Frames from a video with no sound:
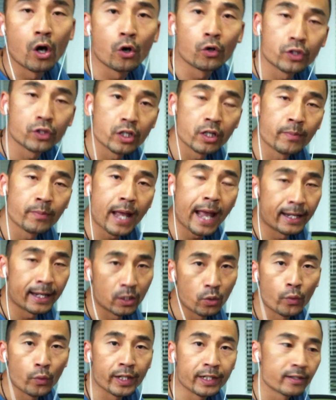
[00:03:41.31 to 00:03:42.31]
autumn
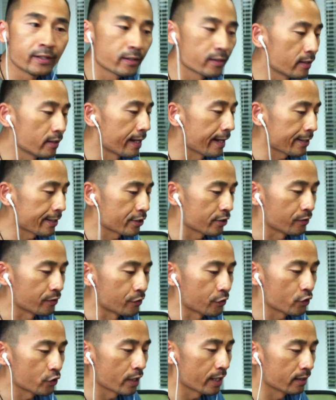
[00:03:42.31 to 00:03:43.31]
and winter
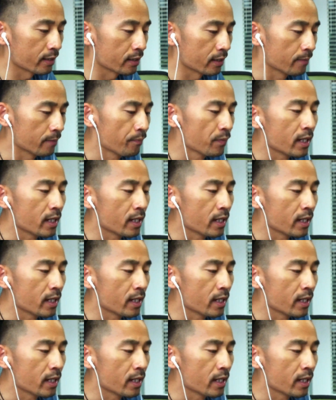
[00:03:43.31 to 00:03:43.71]
collections, and